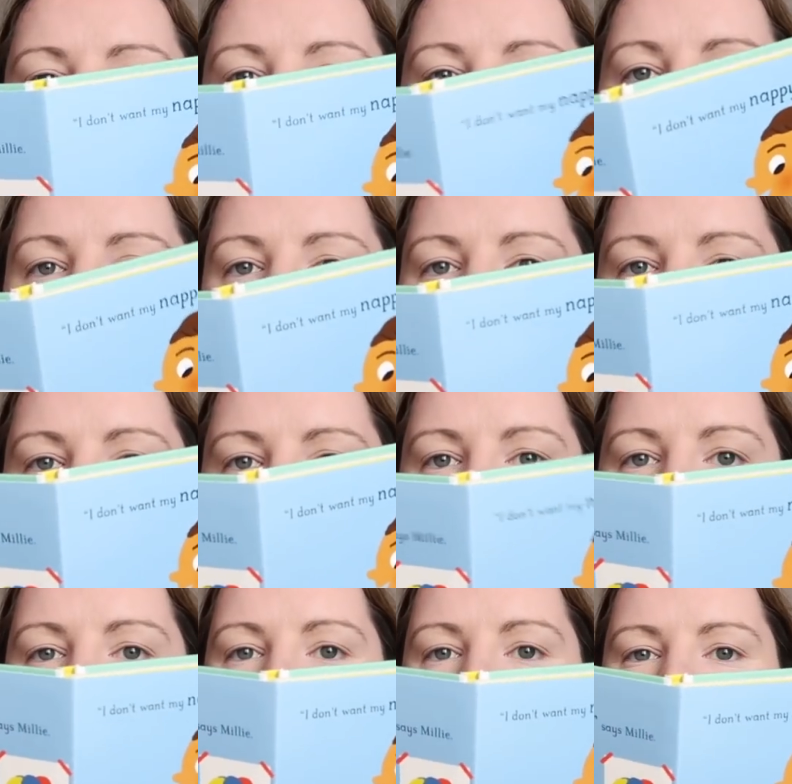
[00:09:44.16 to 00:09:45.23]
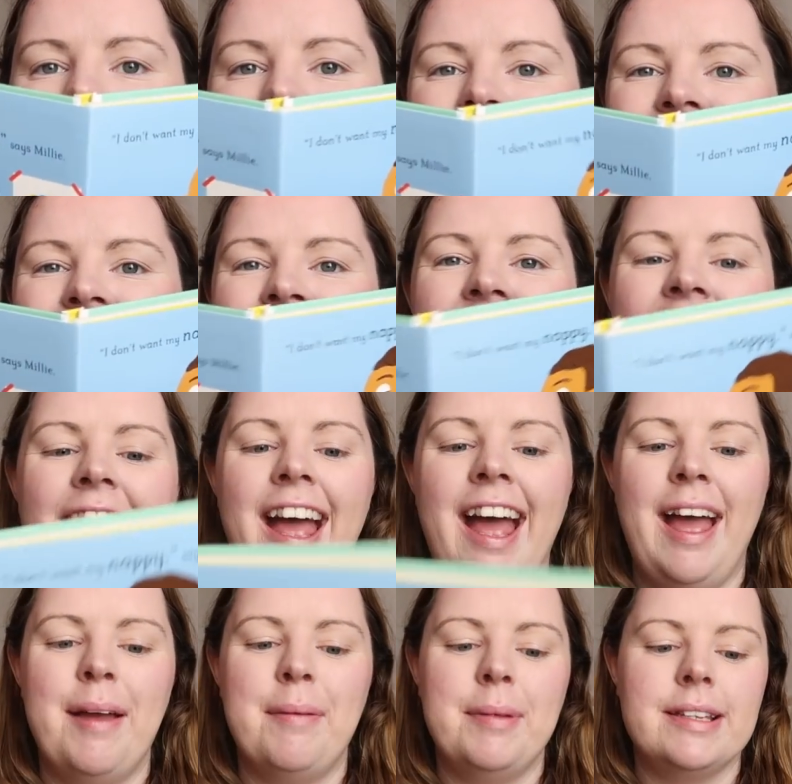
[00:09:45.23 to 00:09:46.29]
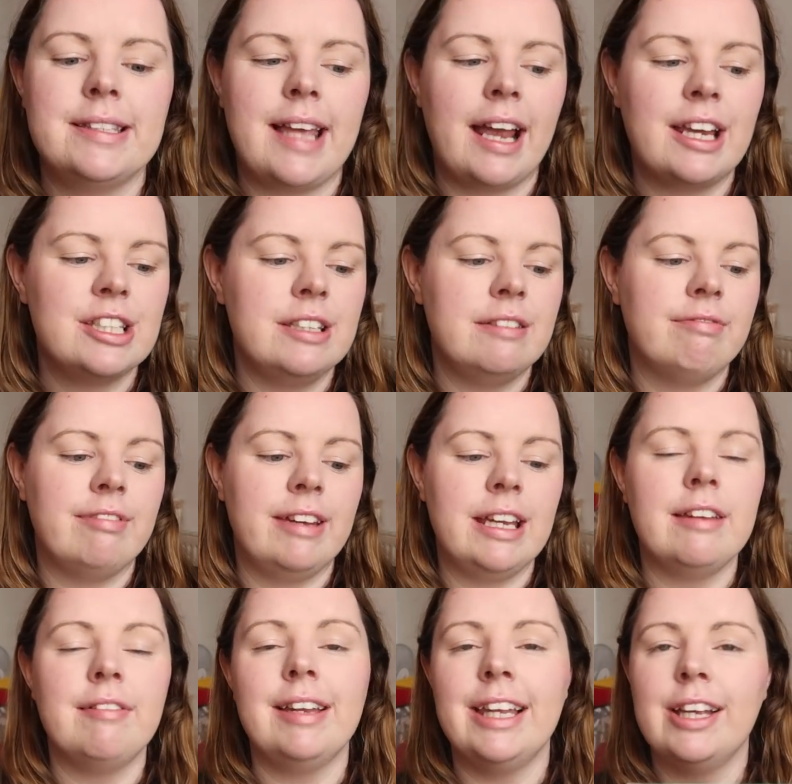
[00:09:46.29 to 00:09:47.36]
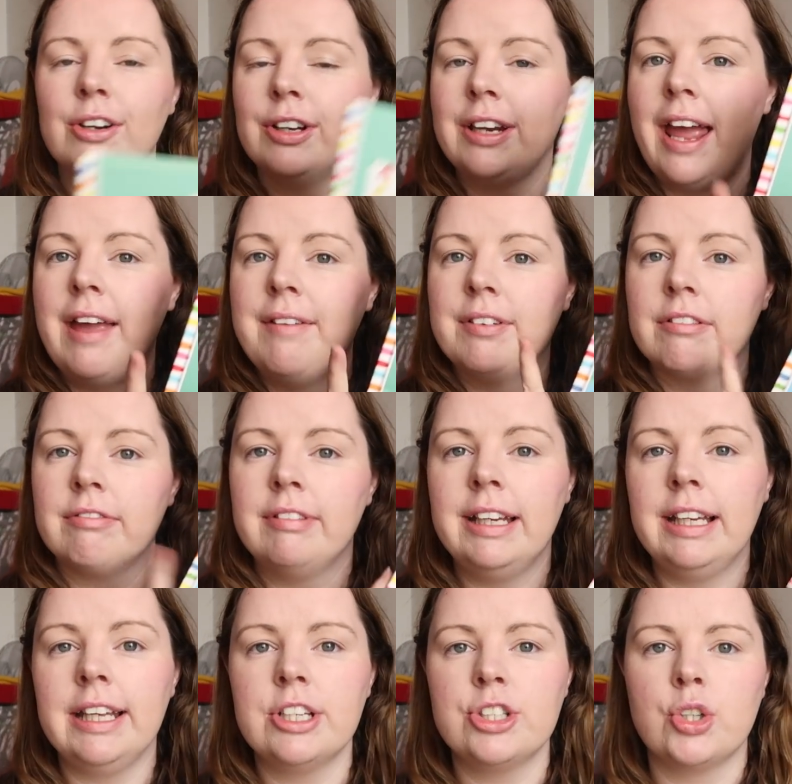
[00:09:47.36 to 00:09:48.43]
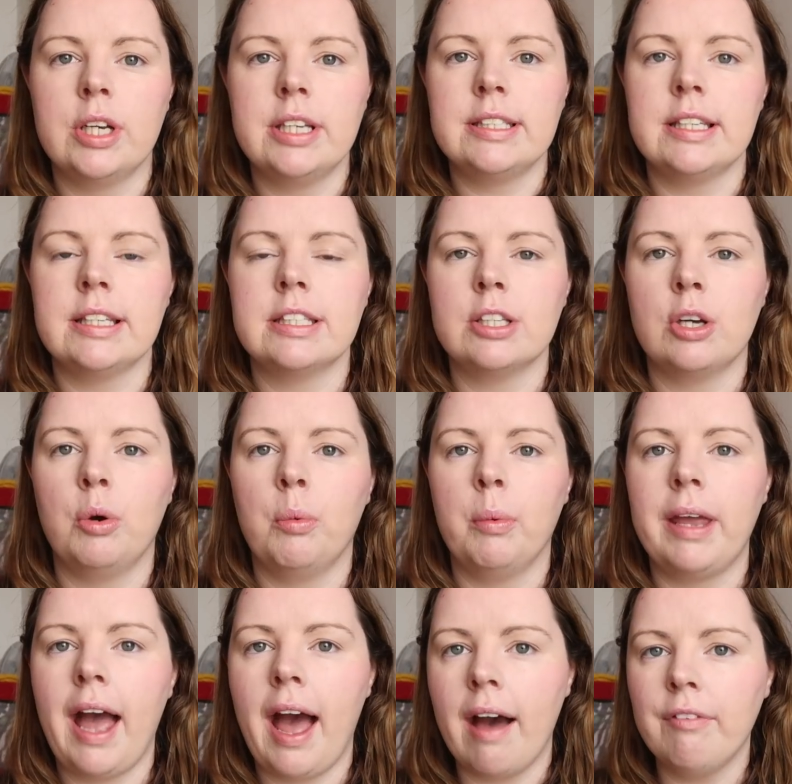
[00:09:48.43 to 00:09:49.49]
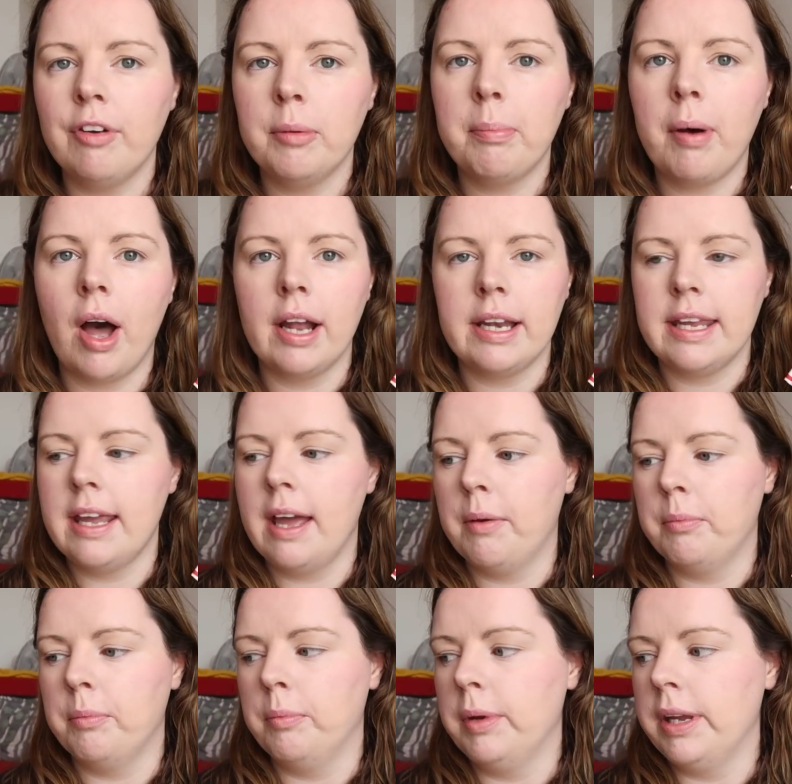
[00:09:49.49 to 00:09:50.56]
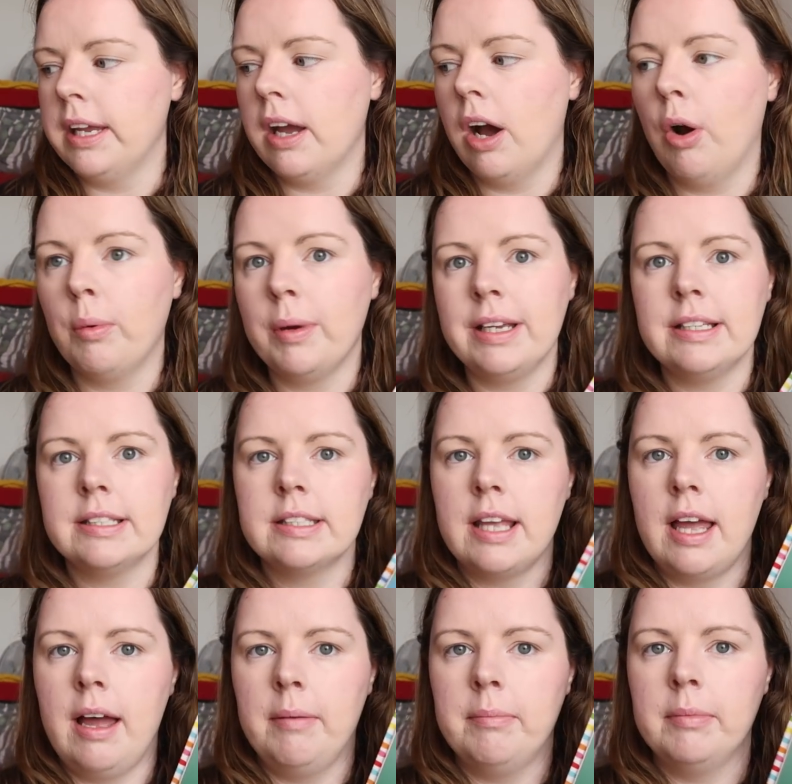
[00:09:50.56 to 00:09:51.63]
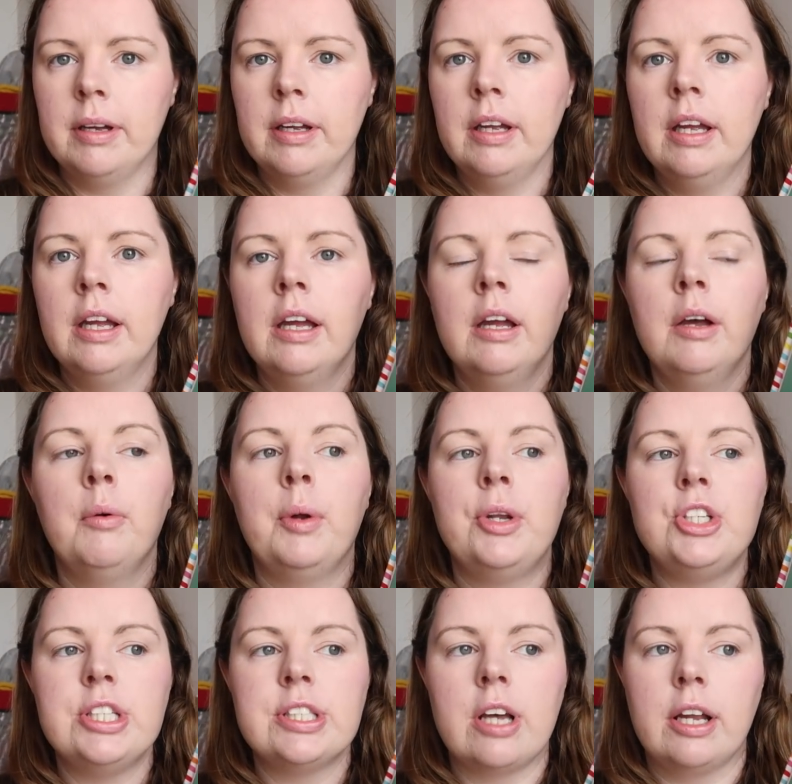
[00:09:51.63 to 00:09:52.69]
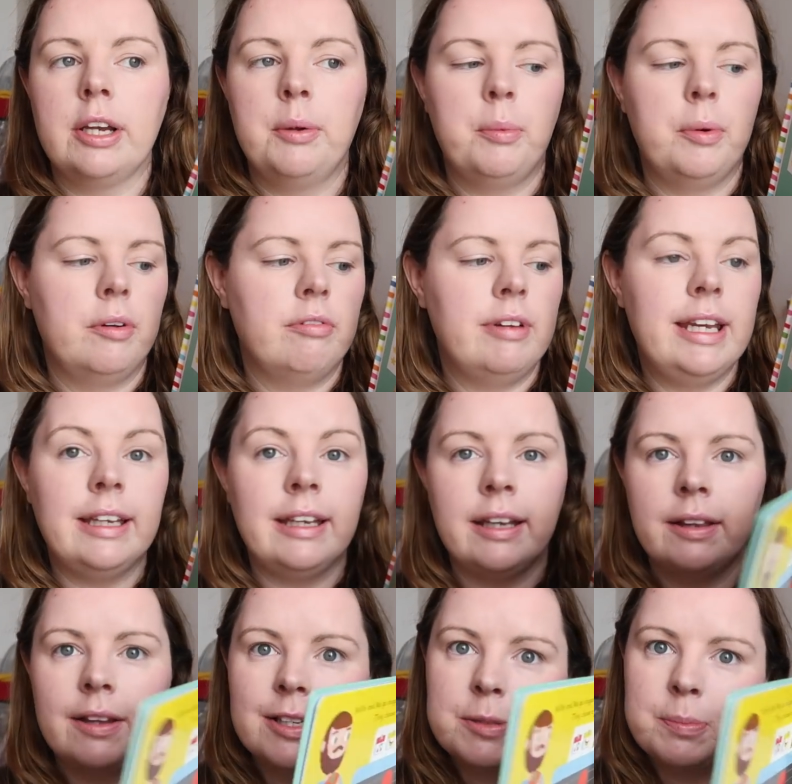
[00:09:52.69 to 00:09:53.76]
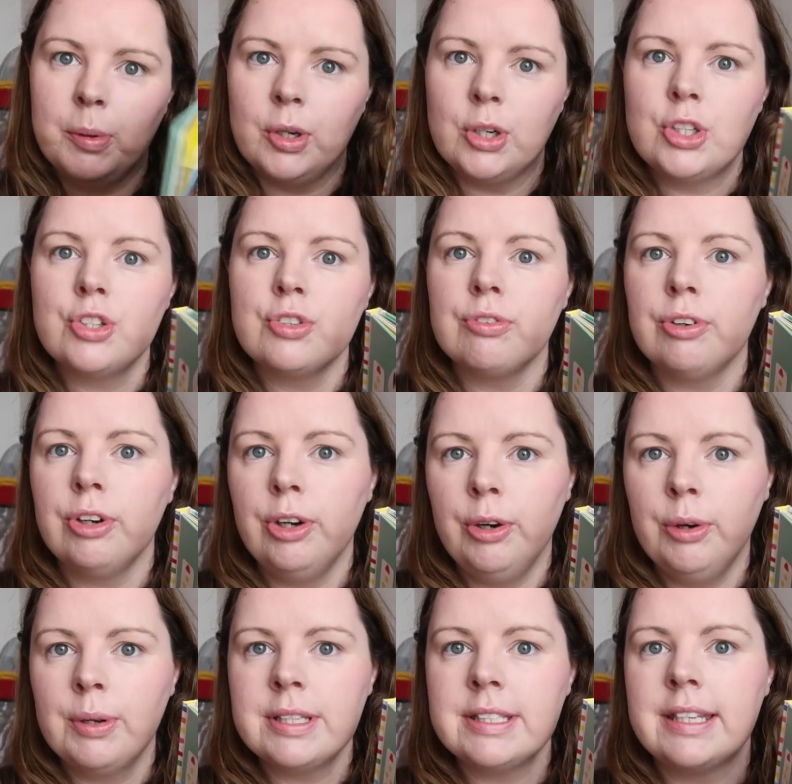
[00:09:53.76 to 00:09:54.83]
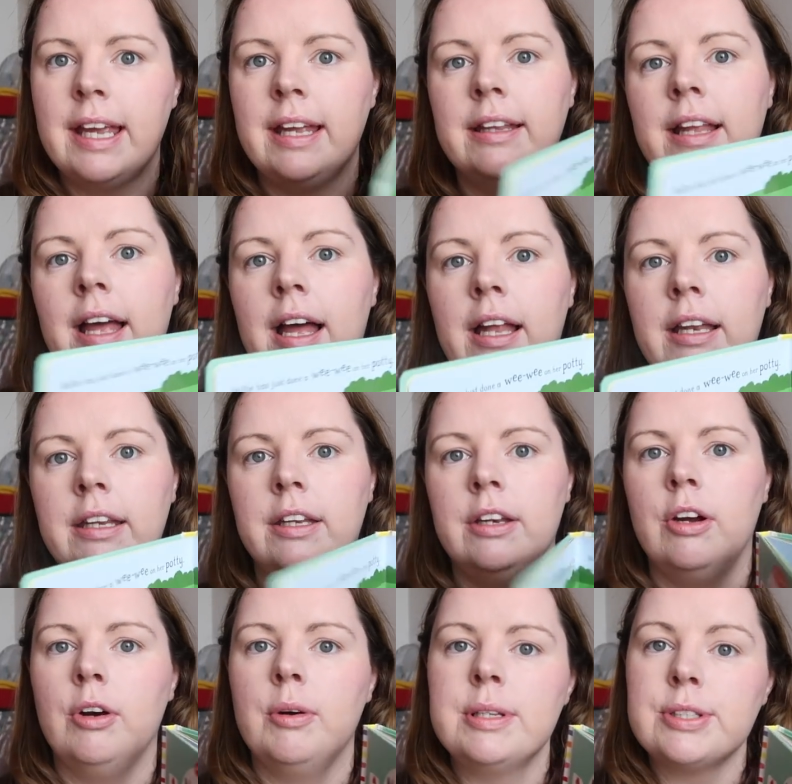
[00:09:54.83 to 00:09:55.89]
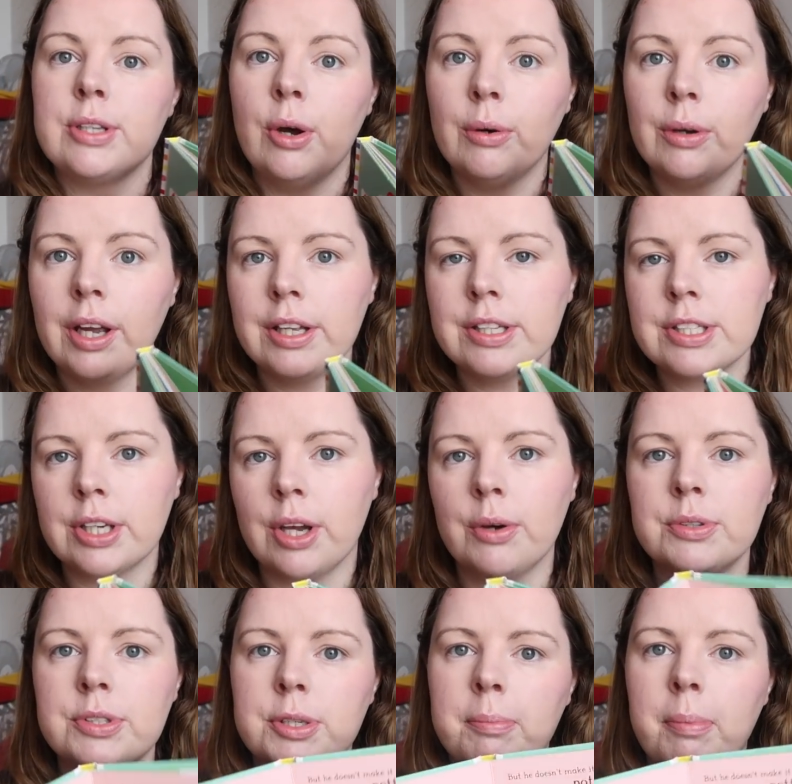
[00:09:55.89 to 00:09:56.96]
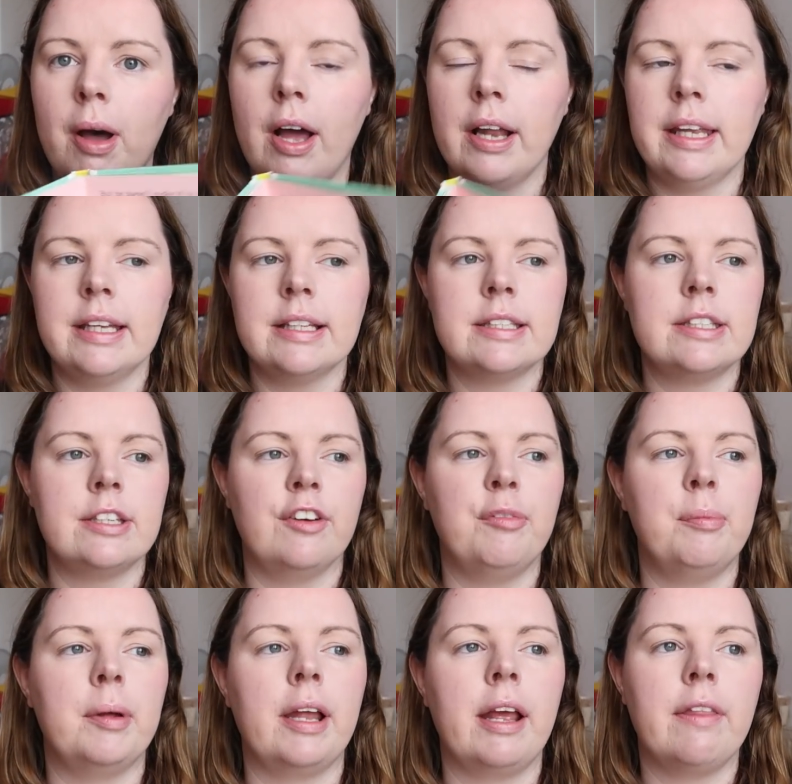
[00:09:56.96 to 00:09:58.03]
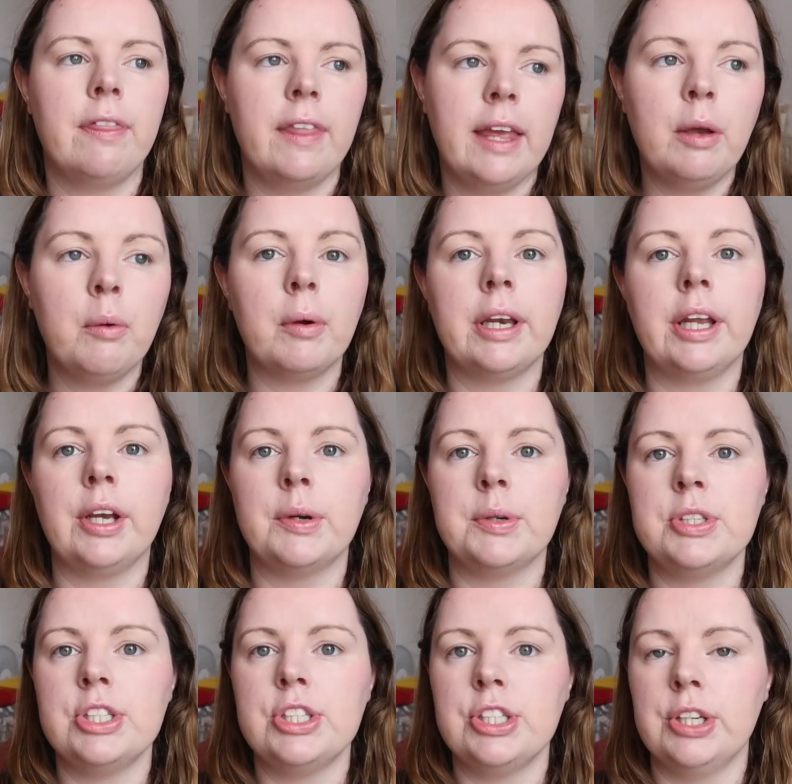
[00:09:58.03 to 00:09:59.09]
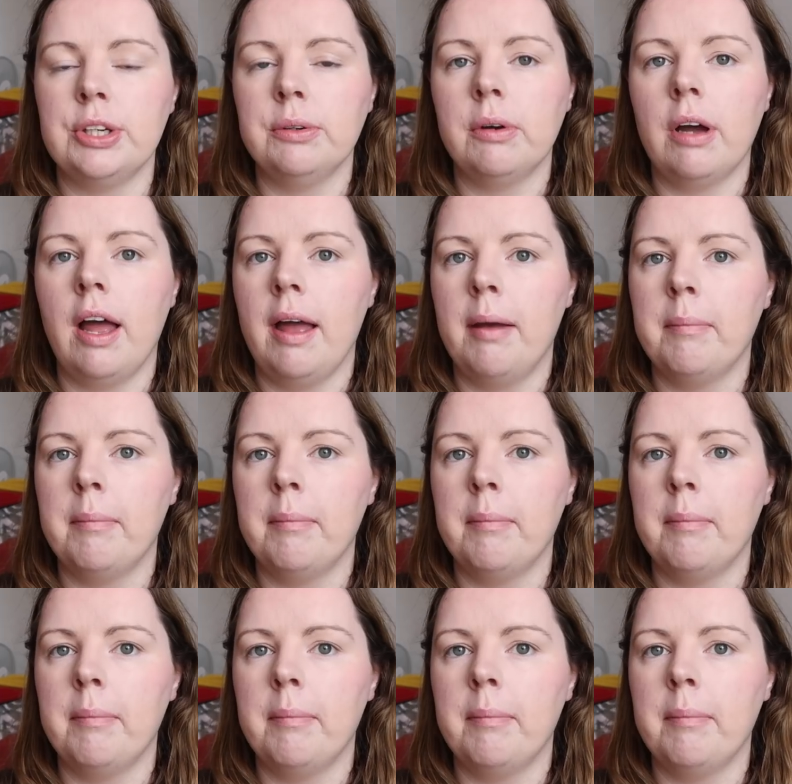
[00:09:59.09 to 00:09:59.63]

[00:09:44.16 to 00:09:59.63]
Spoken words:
pull down his pants. It's actually really, really good. Ava really enjoys this. So we have her potty, and we always when she's on it, we're reading this book through and saying that, you know, it's okay to go to the potty and stuff. But I think what I'm going to do,